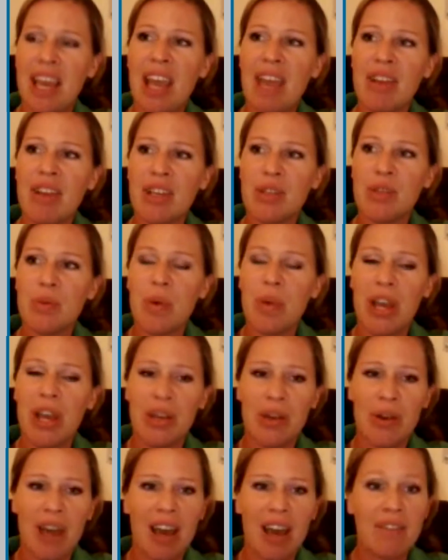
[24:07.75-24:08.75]
areas
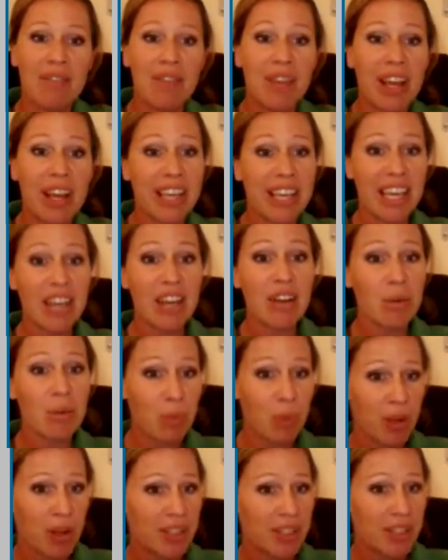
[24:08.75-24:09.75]
where you have, like here
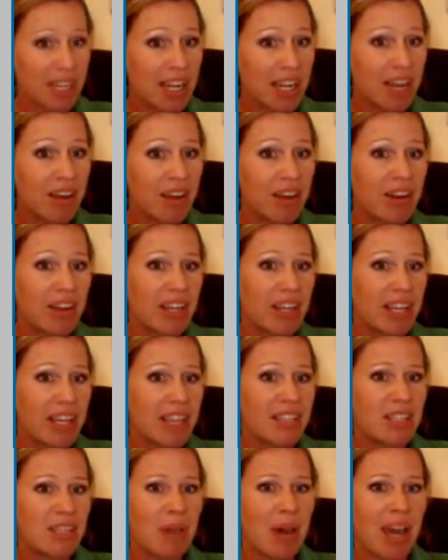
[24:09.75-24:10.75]
in Puerto Galera
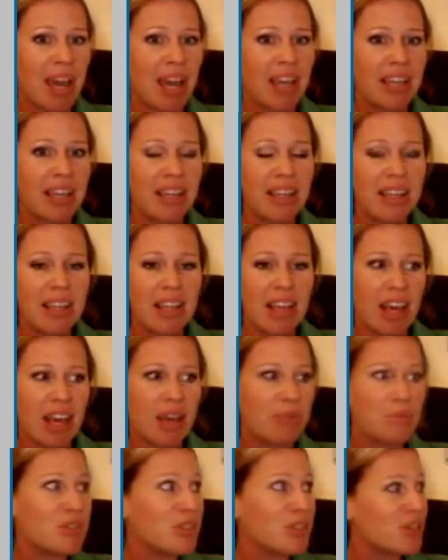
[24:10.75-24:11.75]
in Sabang,
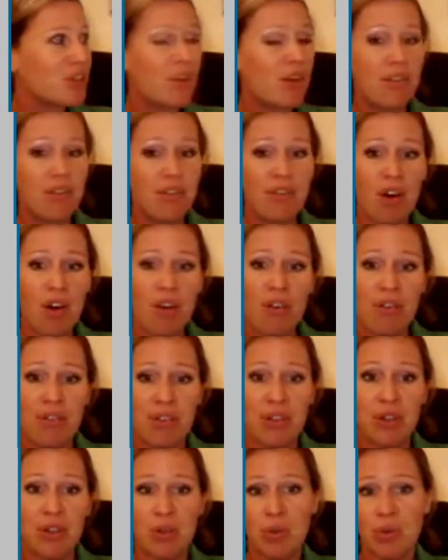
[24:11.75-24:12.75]
and just
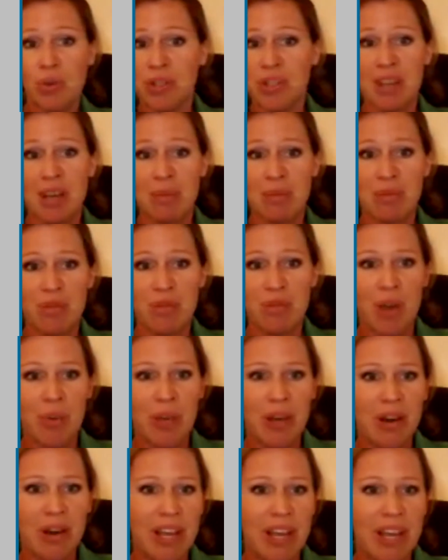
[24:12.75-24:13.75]
off the doorstep of
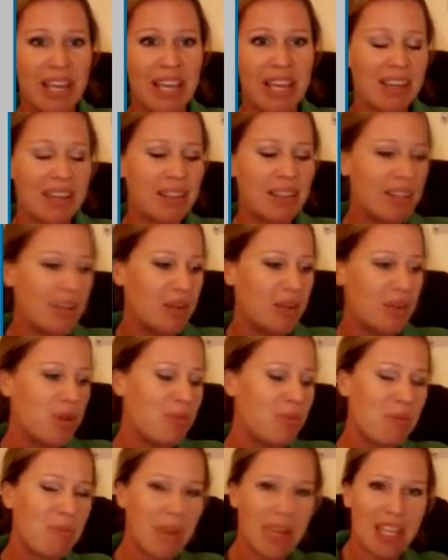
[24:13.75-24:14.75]
where we are here.
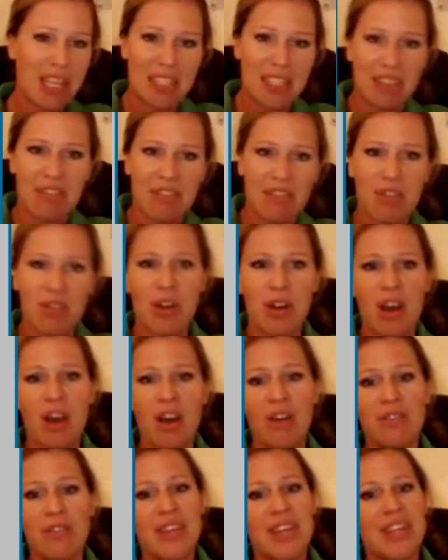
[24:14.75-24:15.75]
We've been based here for
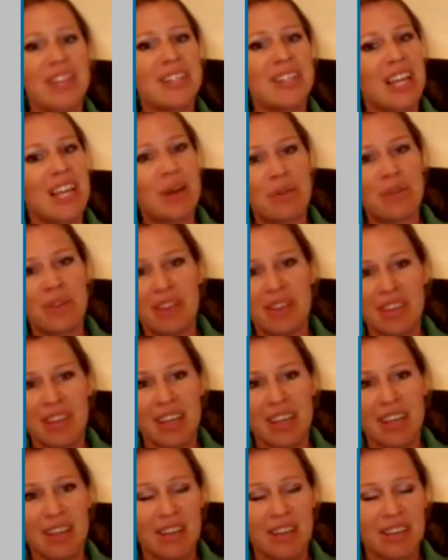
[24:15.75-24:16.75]
4.5 years now in the
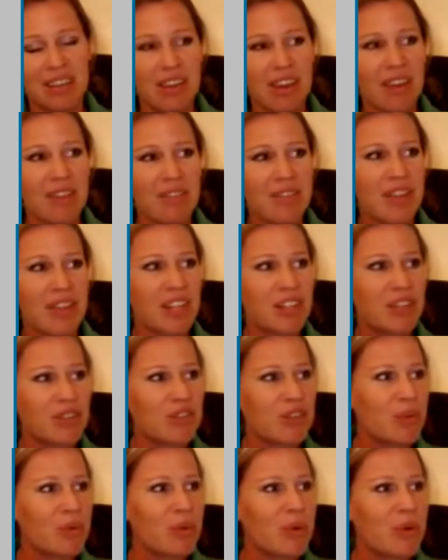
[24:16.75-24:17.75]
thick of the diving
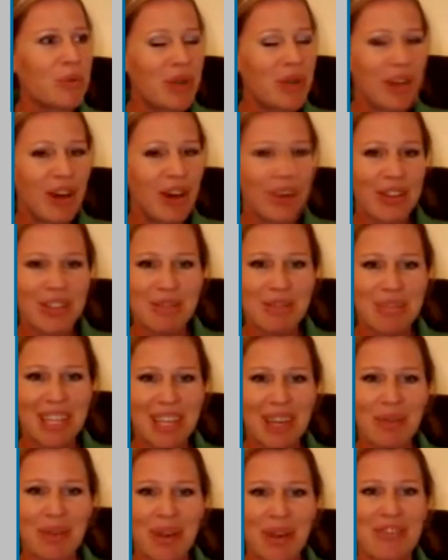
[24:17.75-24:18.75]
industry. We can't seem
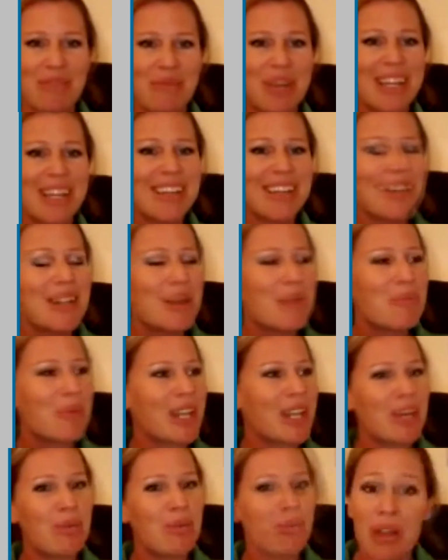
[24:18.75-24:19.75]
to get away from it.
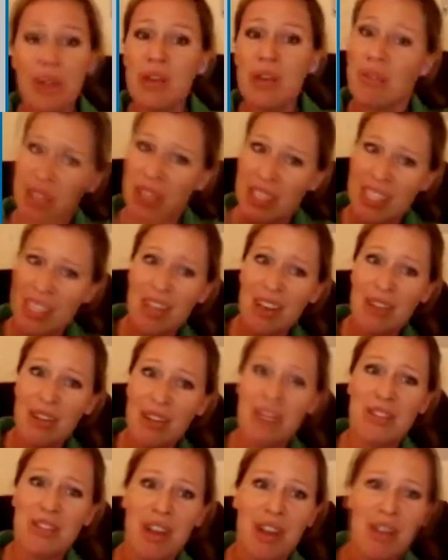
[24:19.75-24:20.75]
But with obviously
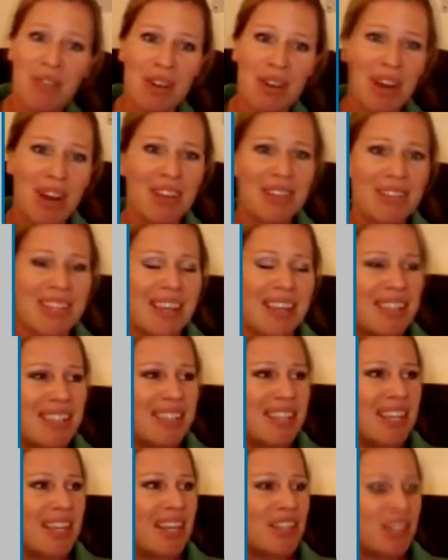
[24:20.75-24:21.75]
lots of travel around
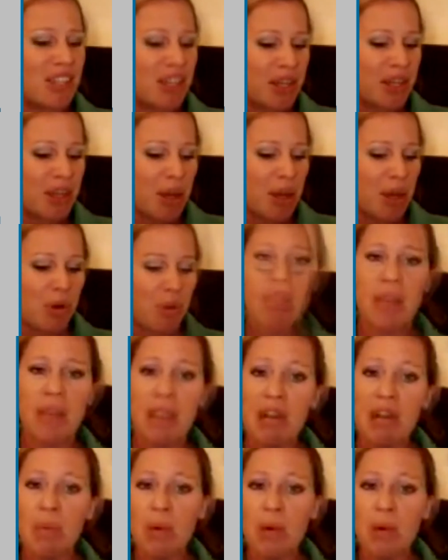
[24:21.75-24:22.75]
Southeast Asia.
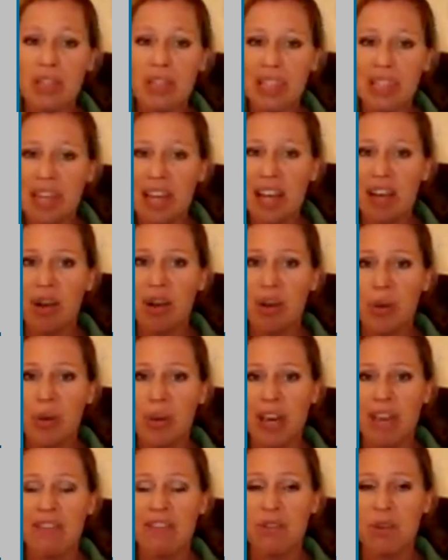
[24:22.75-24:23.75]
Here in Puerto Galera,
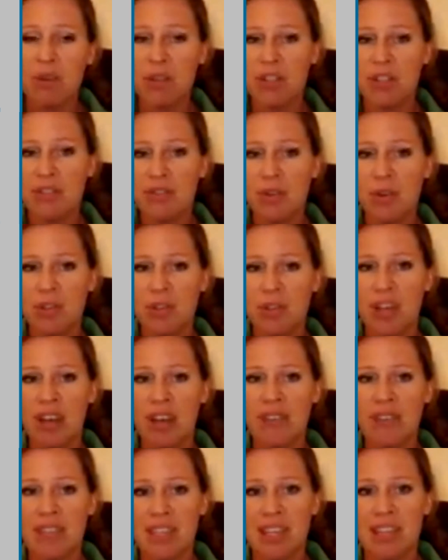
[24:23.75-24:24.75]
we have 44
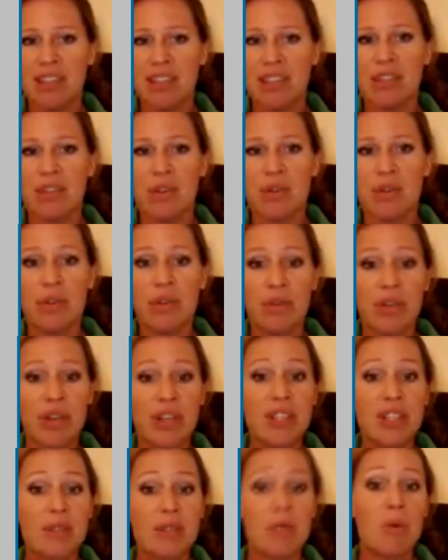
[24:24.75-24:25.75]
dive centres on
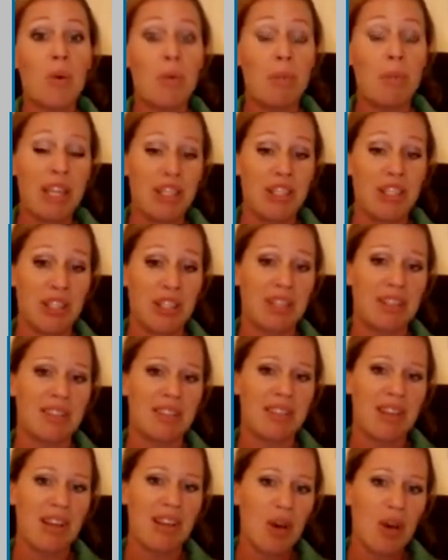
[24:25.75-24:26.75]
3 small
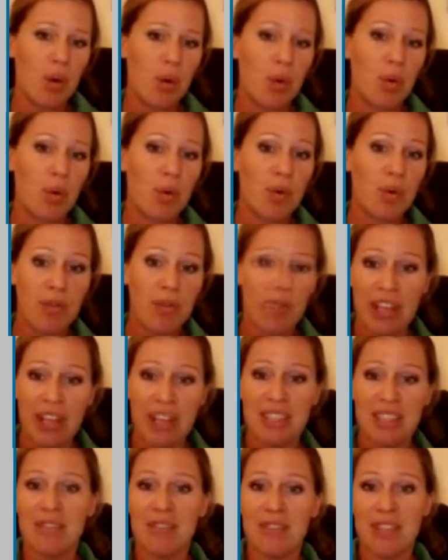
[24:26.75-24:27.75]
beaches, all
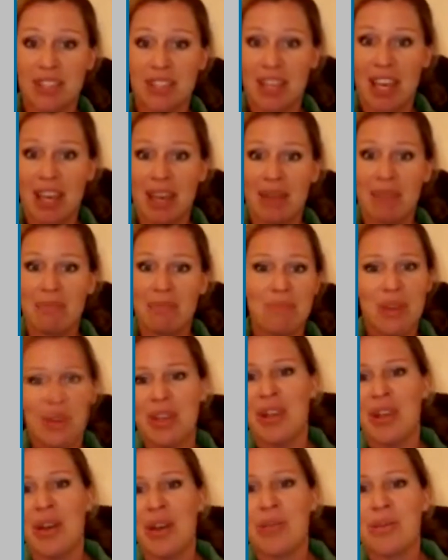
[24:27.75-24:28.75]
fighting for the same,
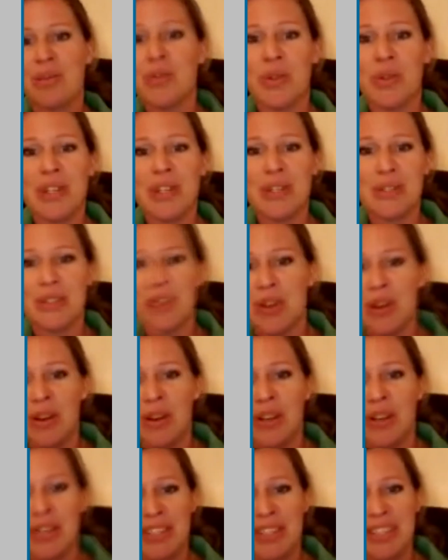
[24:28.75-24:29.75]
tourist
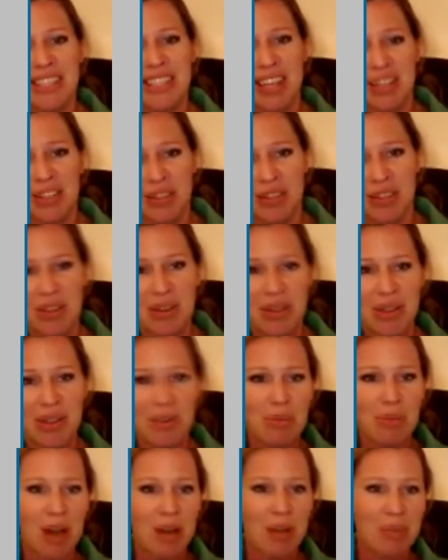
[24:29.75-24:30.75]
dollars, etc.
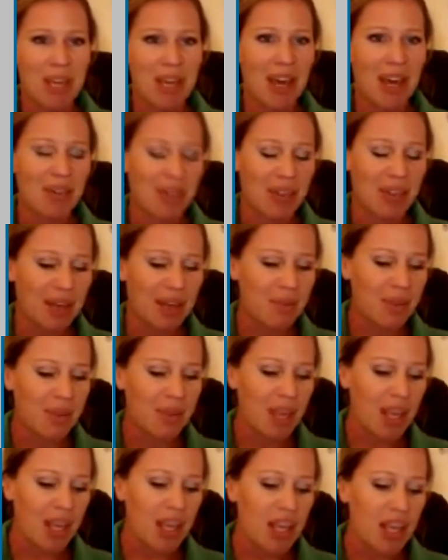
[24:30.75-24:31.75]
that might be out
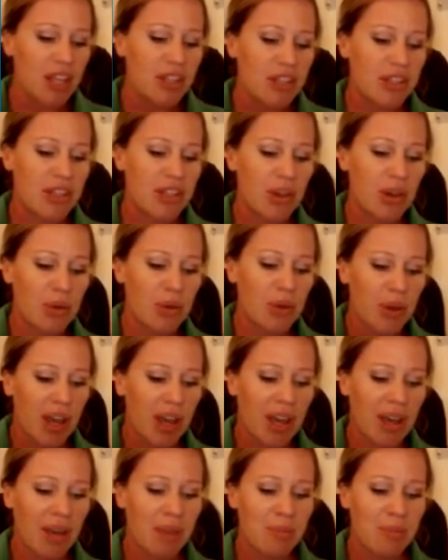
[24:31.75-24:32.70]
there. So